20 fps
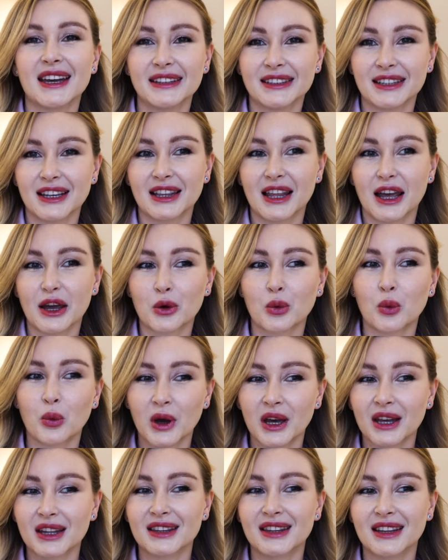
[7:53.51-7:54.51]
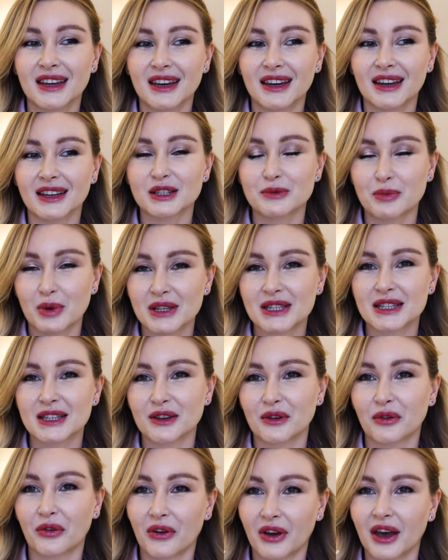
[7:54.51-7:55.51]
and I like when
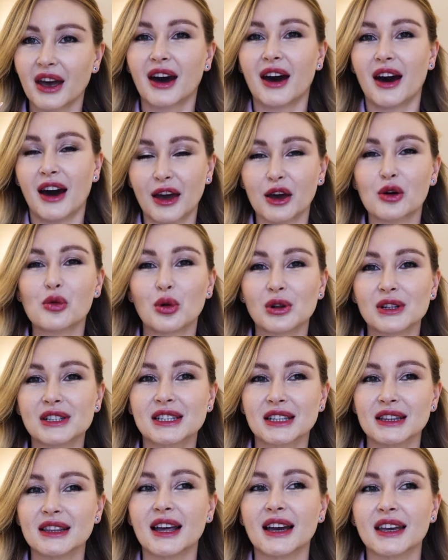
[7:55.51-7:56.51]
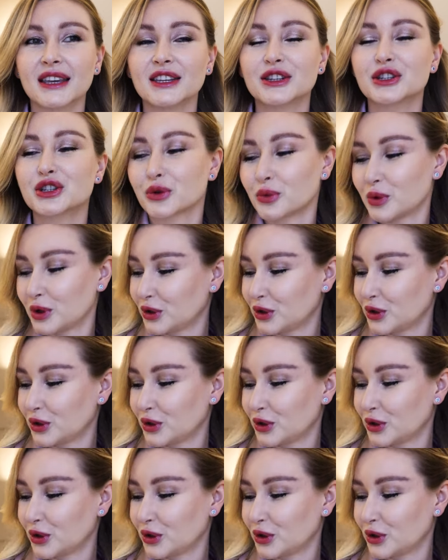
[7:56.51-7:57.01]
expensive high quality luggage,